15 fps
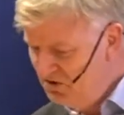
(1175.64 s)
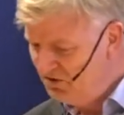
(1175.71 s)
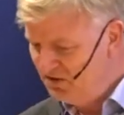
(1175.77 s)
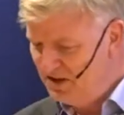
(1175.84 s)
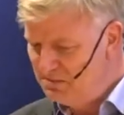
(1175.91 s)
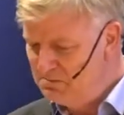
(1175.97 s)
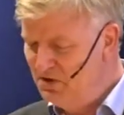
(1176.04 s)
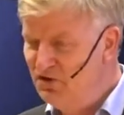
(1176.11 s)

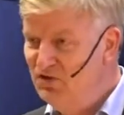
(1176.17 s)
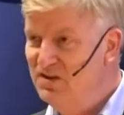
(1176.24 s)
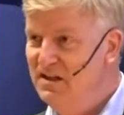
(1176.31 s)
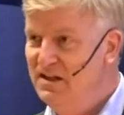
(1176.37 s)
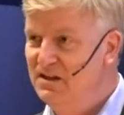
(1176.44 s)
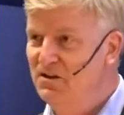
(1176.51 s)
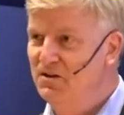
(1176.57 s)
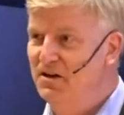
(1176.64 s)
using
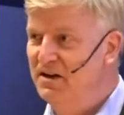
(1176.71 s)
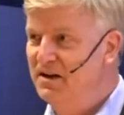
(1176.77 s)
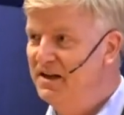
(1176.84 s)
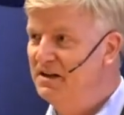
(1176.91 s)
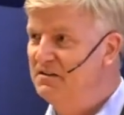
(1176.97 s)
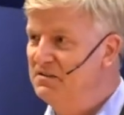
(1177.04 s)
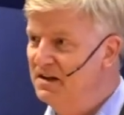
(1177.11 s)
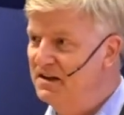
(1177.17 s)
machine
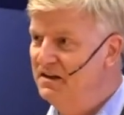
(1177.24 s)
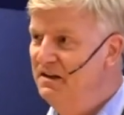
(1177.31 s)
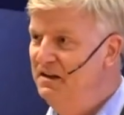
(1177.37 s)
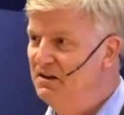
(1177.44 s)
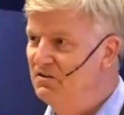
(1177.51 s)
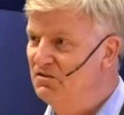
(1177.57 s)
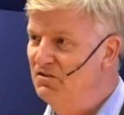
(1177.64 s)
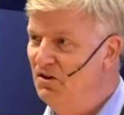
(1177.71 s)
learning
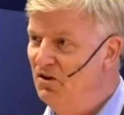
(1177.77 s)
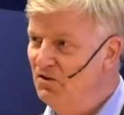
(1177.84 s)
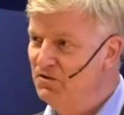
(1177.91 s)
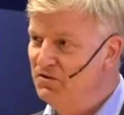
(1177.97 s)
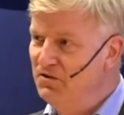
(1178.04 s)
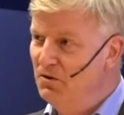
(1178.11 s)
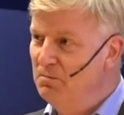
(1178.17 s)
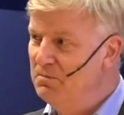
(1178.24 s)
techniques
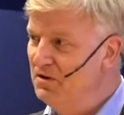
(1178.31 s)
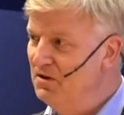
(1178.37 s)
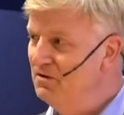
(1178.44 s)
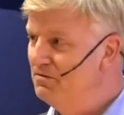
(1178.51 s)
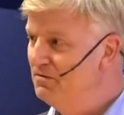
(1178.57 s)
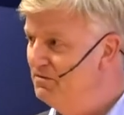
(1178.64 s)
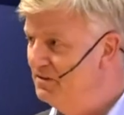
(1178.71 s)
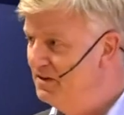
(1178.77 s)
on top
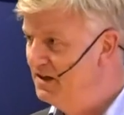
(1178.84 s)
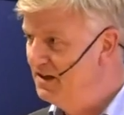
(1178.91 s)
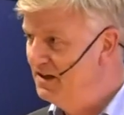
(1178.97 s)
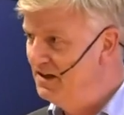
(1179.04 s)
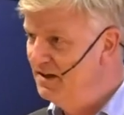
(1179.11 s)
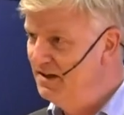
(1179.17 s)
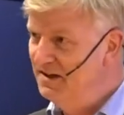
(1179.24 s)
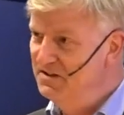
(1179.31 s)
of,
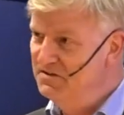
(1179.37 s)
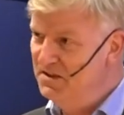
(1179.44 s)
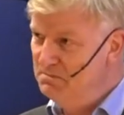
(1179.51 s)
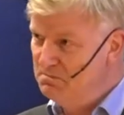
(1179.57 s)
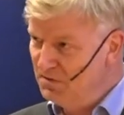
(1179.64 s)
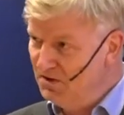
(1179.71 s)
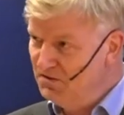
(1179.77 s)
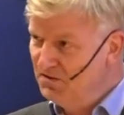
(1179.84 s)
uh, let's say,
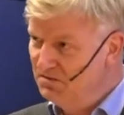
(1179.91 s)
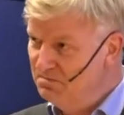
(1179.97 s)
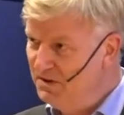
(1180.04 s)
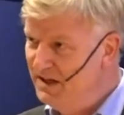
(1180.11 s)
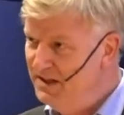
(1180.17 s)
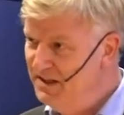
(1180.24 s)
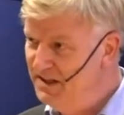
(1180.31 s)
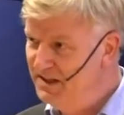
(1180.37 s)
process
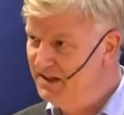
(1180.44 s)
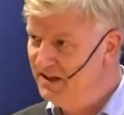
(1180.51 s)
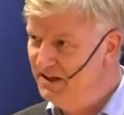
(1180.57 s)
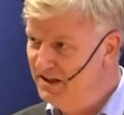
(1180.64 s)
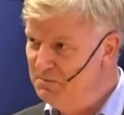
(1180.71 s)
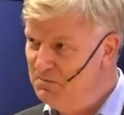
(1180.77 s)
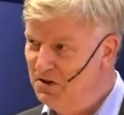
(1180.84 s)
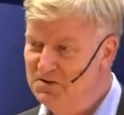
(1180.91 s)
mining
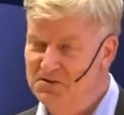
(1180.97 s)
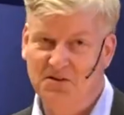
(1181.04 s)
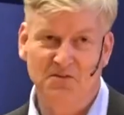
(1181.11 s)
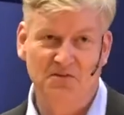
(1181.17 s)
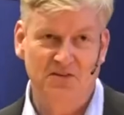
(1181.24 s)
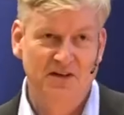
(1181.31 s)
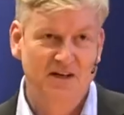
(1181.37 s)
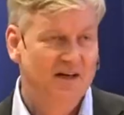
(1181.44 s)
uh,
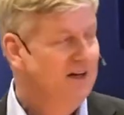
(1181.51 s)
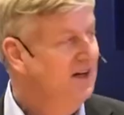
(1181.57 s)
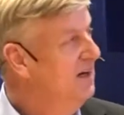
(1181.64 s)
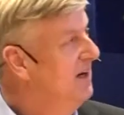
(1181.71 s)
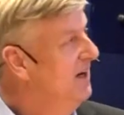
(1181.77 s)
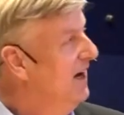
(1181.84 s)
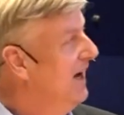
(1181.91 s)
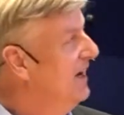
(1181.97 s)
models.
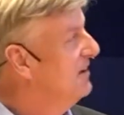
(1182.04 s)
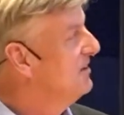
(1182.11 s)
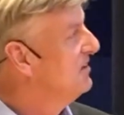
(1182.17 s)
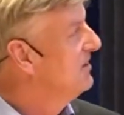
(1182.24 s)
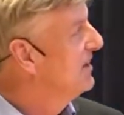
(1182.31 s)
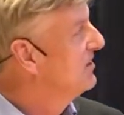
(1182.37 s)
And it is